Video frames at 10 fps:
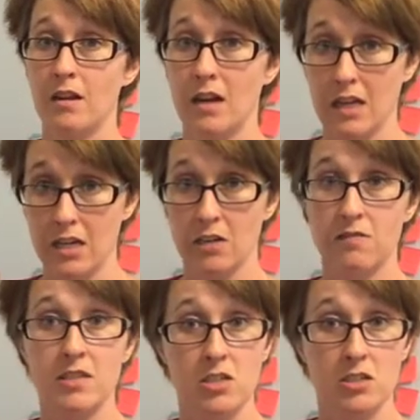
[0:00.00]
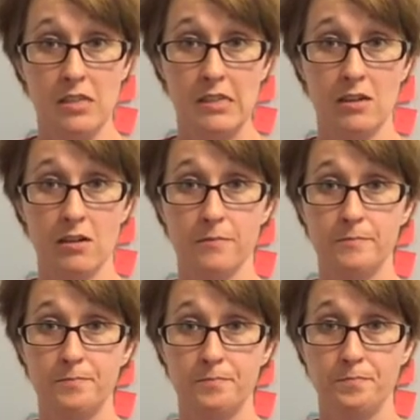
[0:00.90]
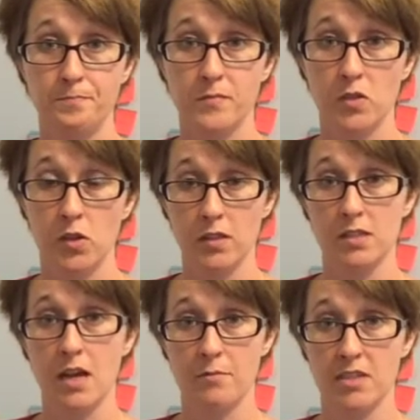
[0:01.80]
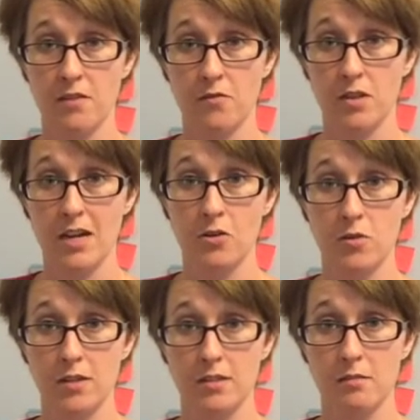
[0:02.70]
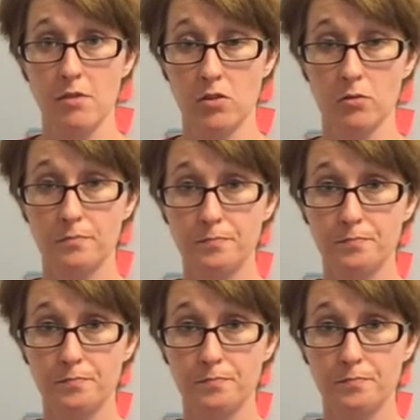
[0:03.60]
and I get enough stitches on there to at least compensate for the narrowness in the middle.